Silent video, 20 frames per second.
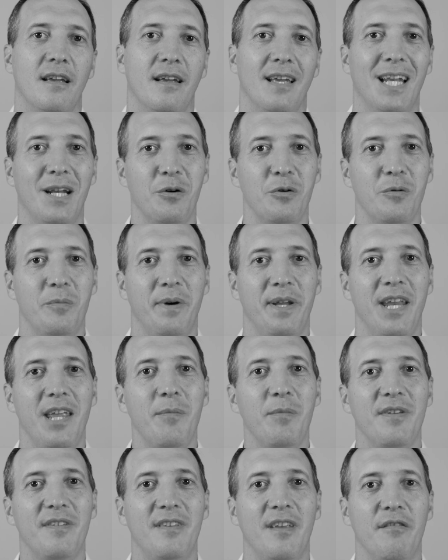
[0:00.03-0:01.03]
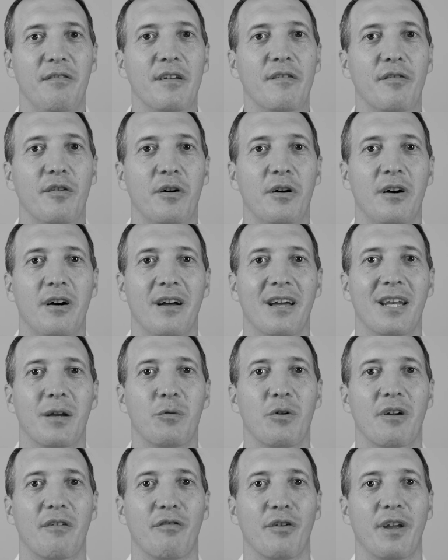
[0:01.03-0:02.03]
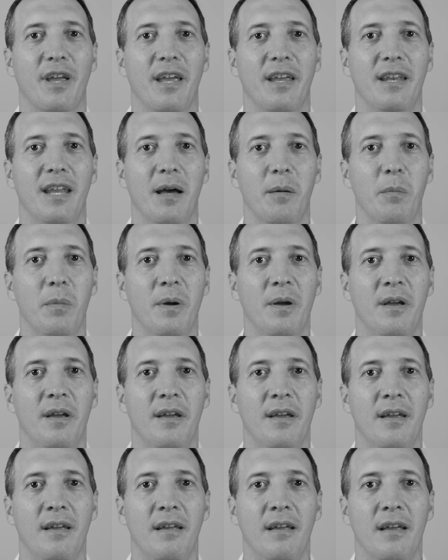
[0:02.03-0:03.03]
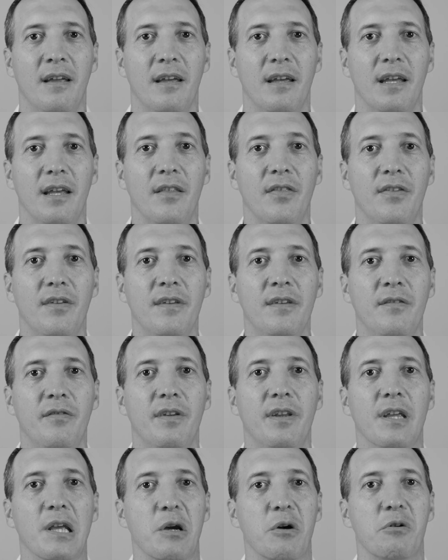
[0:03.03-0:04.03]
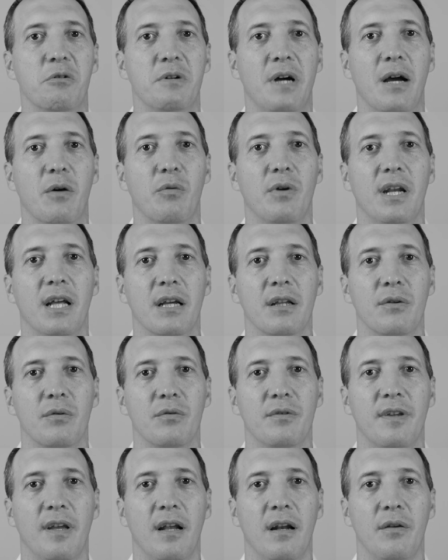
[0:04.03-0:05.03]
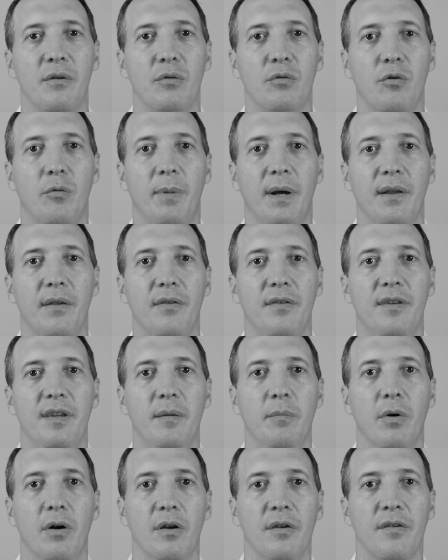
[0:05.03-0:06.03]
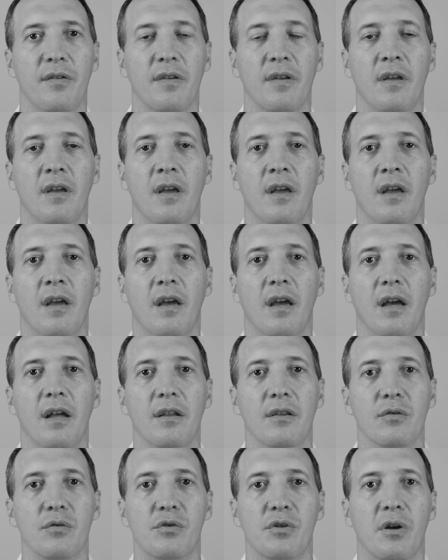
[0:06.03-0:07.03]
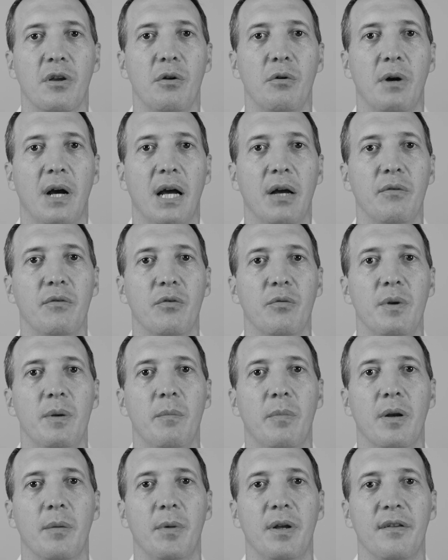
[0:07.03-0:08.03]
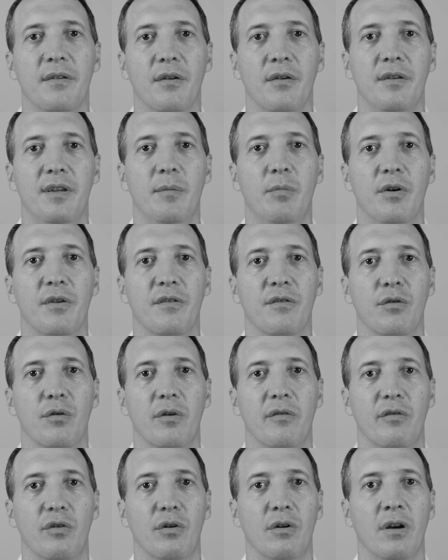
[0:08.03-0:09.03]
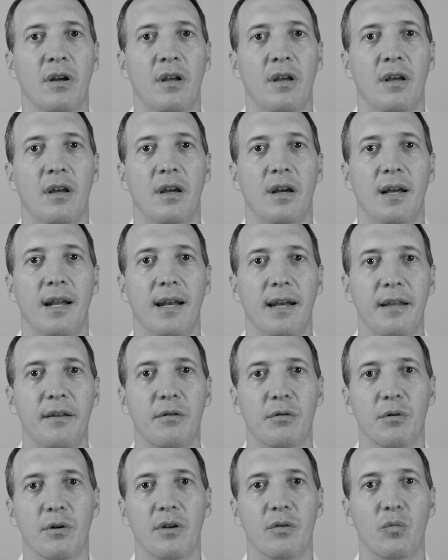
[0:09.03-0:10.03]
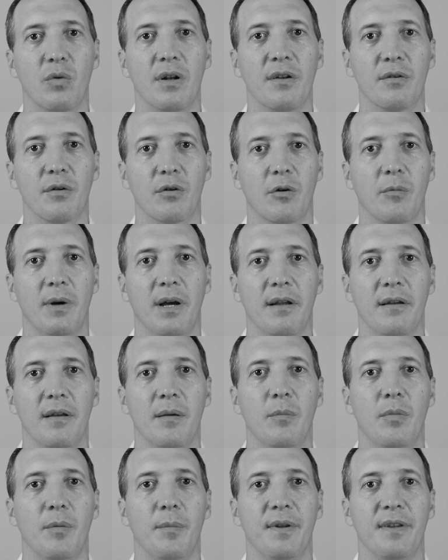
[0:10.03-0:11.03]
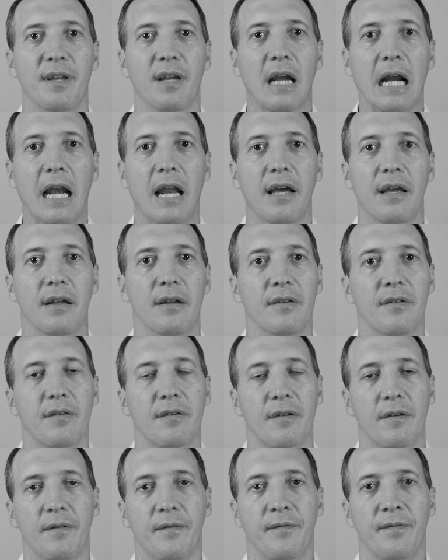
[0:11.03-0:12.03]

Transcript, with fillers: Hello, my name is David Faure and I work for KDAB. In this video, I would like to tell you about D-Bus and to show you how to implement a D-Bus server, and later on we'll talk about implementing clients.